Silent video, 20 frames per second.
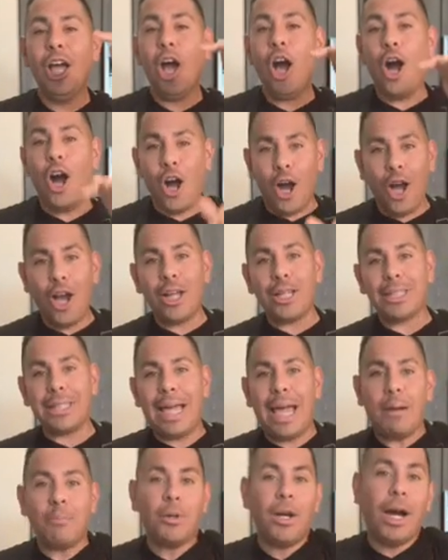On
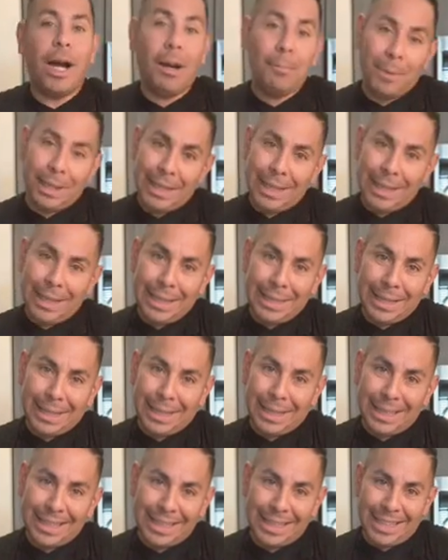camera, I'm gonna eat it
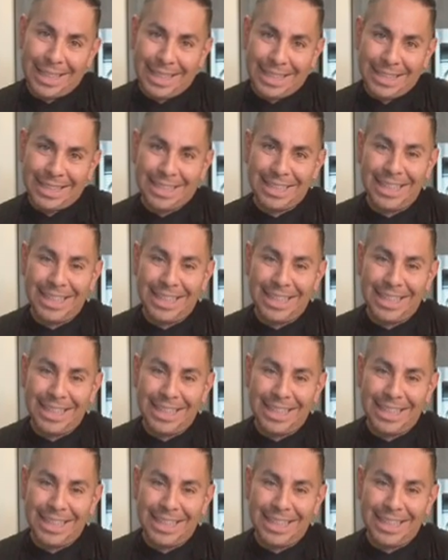like this.